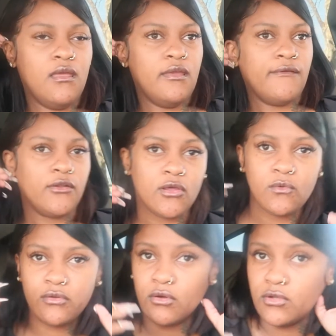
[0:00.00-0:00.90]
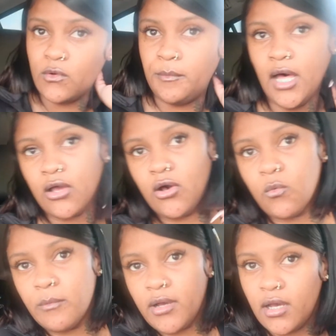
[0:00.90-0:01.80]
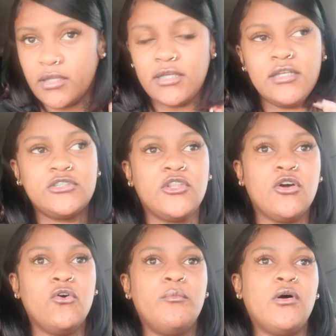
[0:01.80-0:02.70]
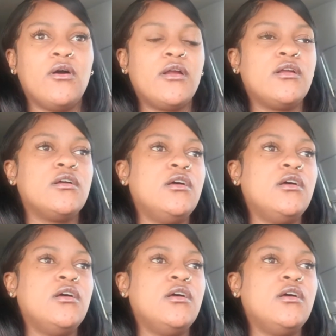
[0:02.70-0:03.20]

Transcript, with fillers: Y'all know don't know what Paco Rabanne is, the gold bar.